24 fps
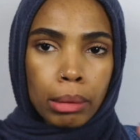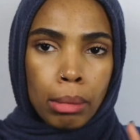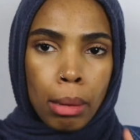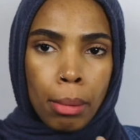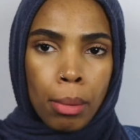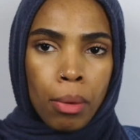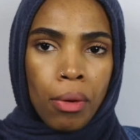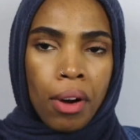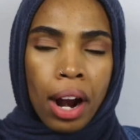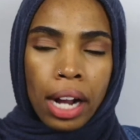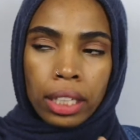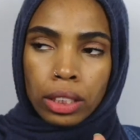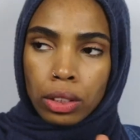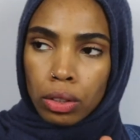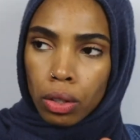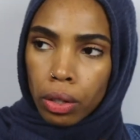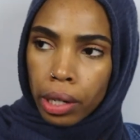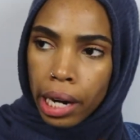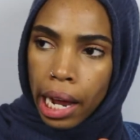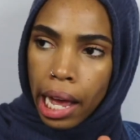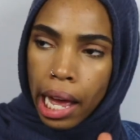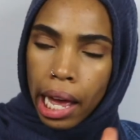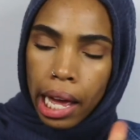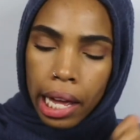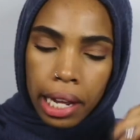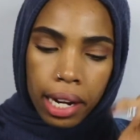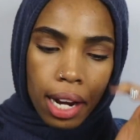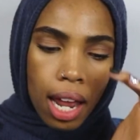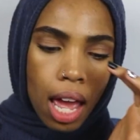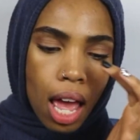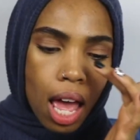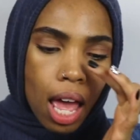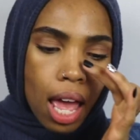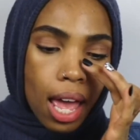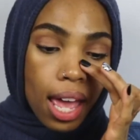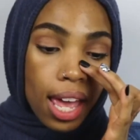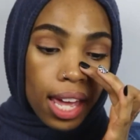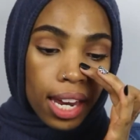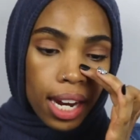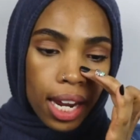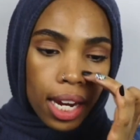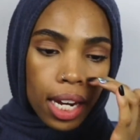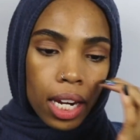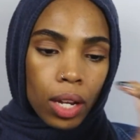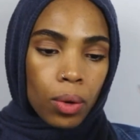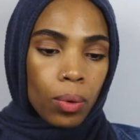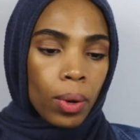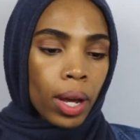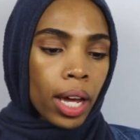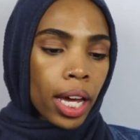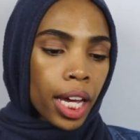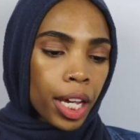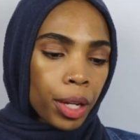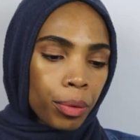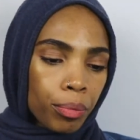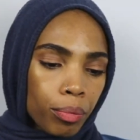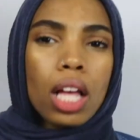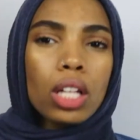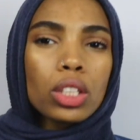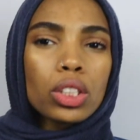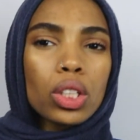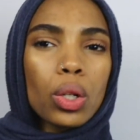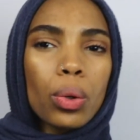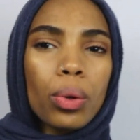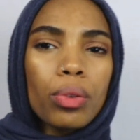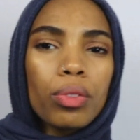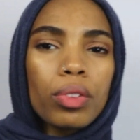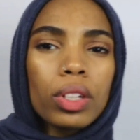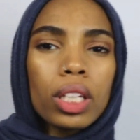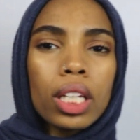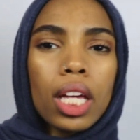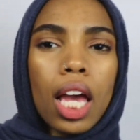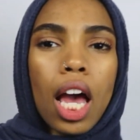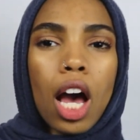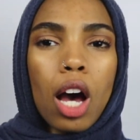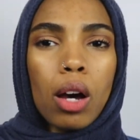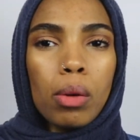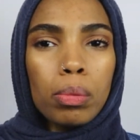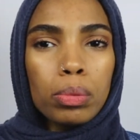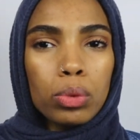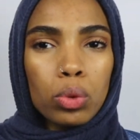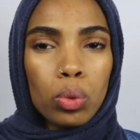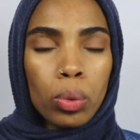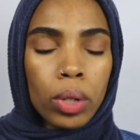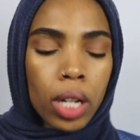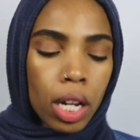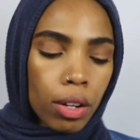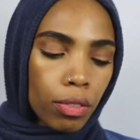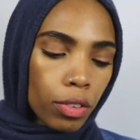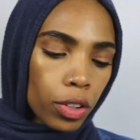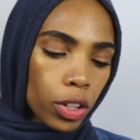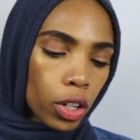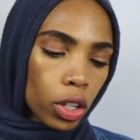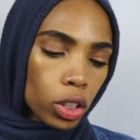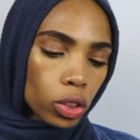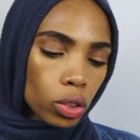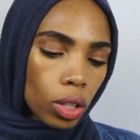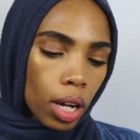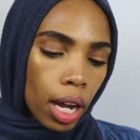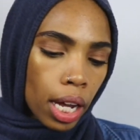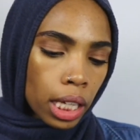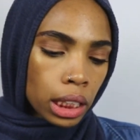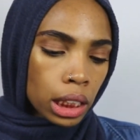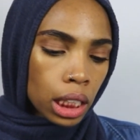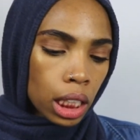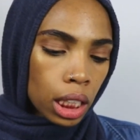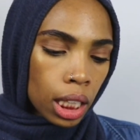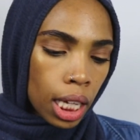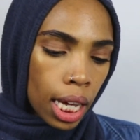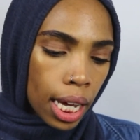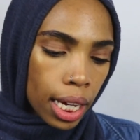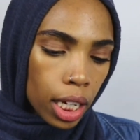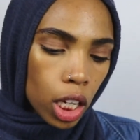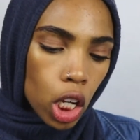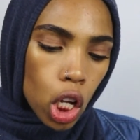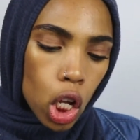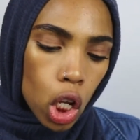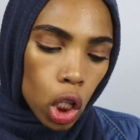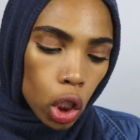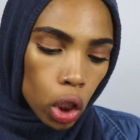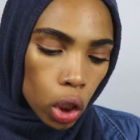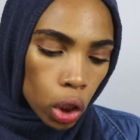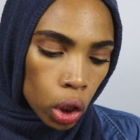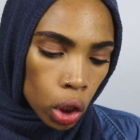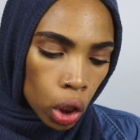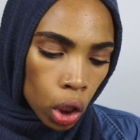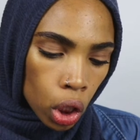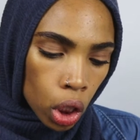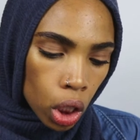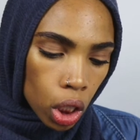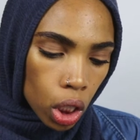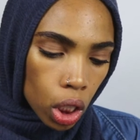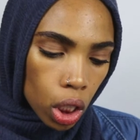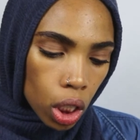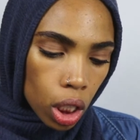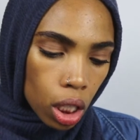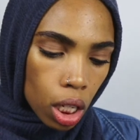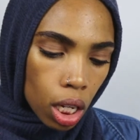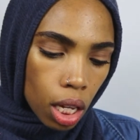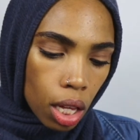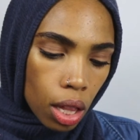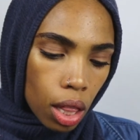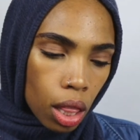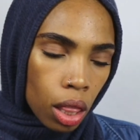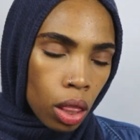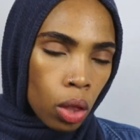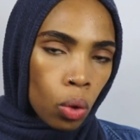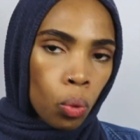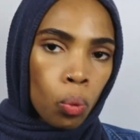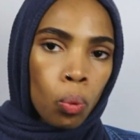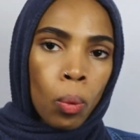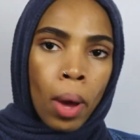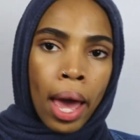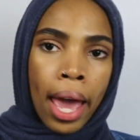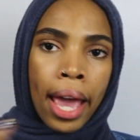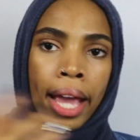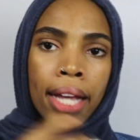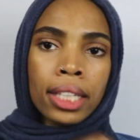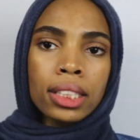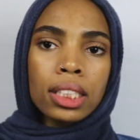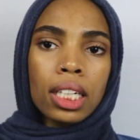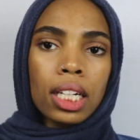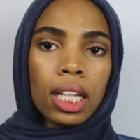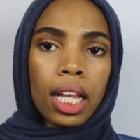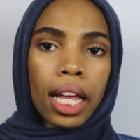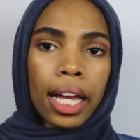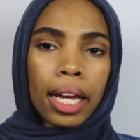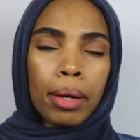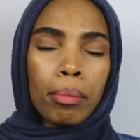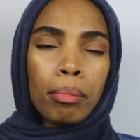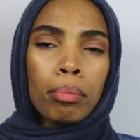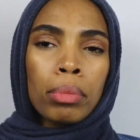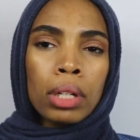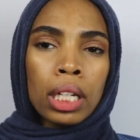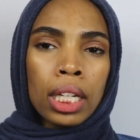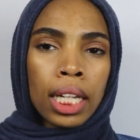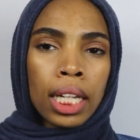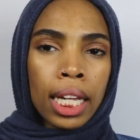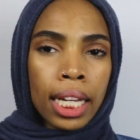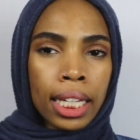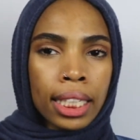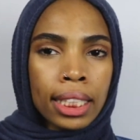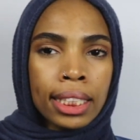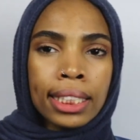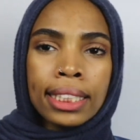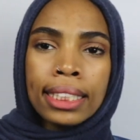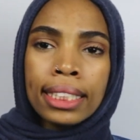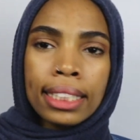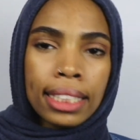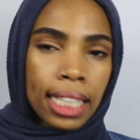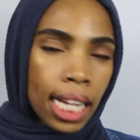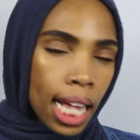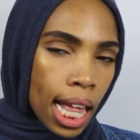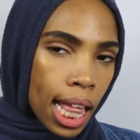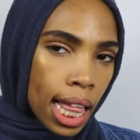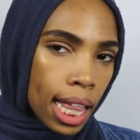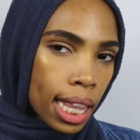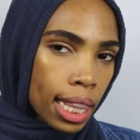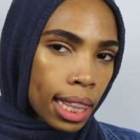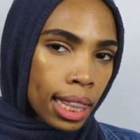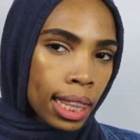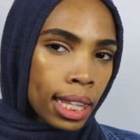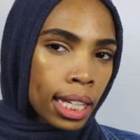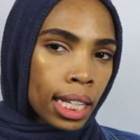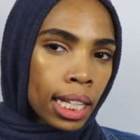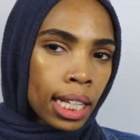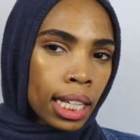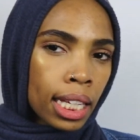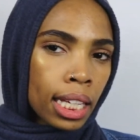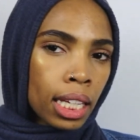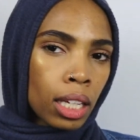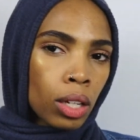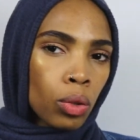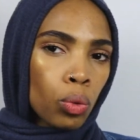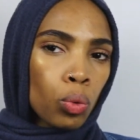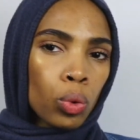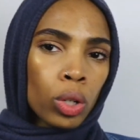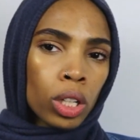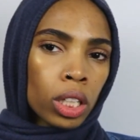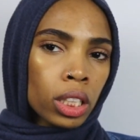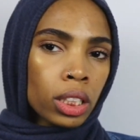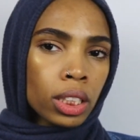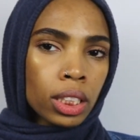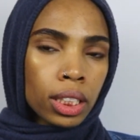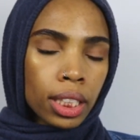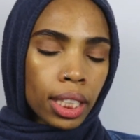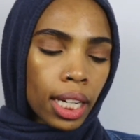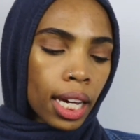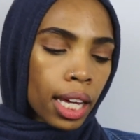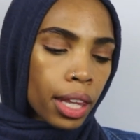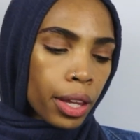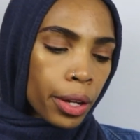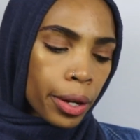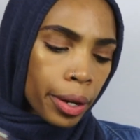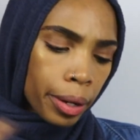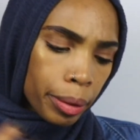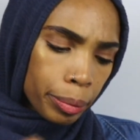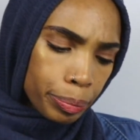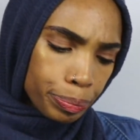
to memorize Quran in any way. So it really helps whenever you're trying to like learn the way to like blend the words together.